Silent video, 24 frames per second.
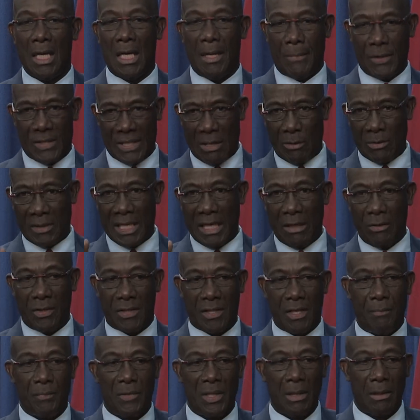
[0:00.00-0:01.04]
Because I'll tell you
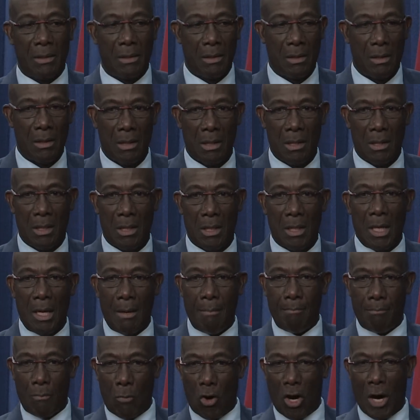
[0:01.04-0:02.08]
something,
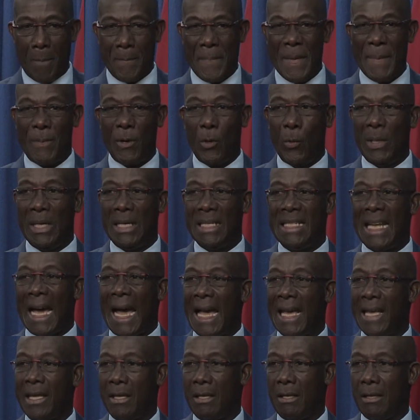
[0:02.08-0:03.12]
more people will
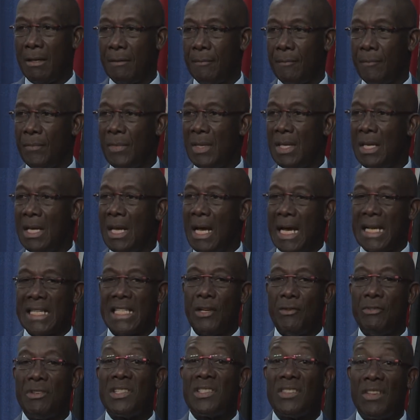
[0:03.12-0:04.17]
die as
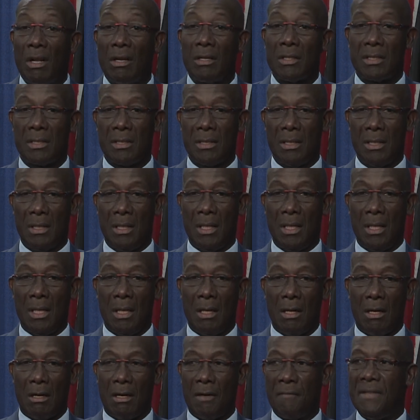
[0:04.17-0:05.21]
a result
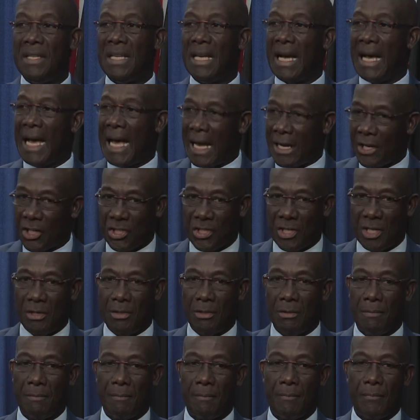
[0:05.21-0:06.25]
of the
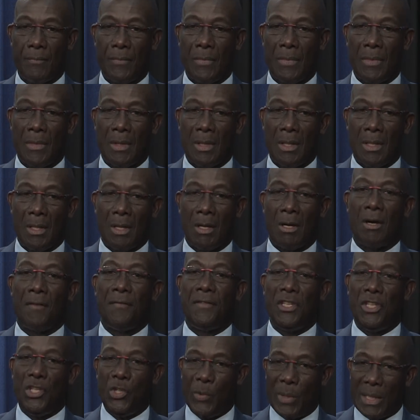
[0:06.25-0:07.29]
action of
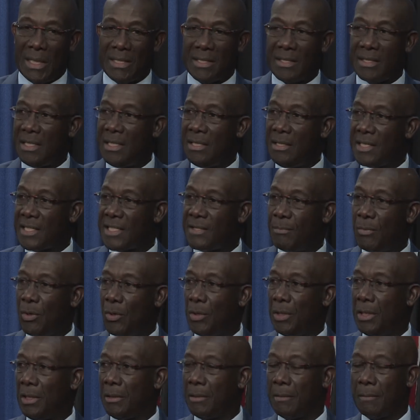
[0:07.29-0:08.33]
the UNC this
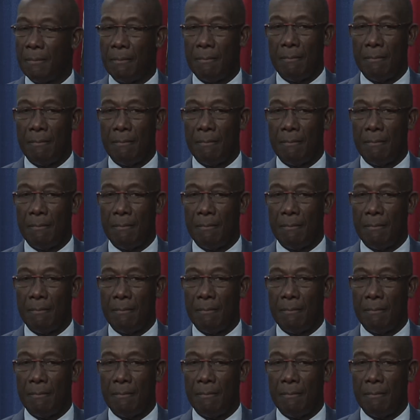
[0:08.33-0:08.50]
morning.